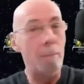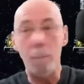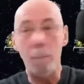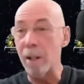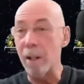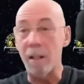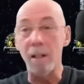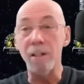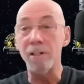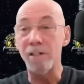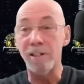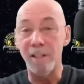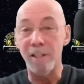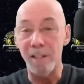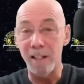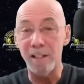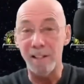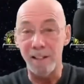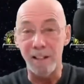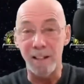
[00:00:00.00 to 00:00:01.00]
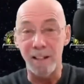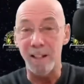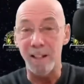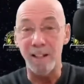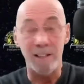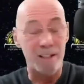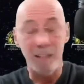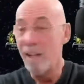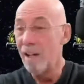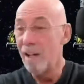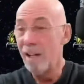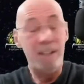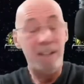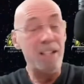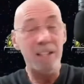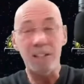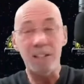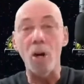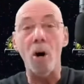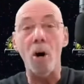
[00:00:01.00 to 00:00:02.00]
because this is
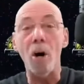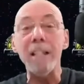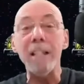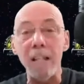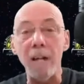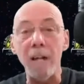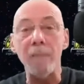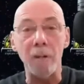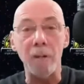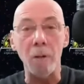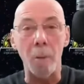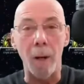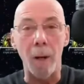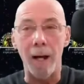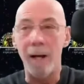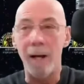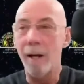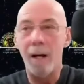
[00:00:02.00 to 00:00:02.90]
this guy is everywhere.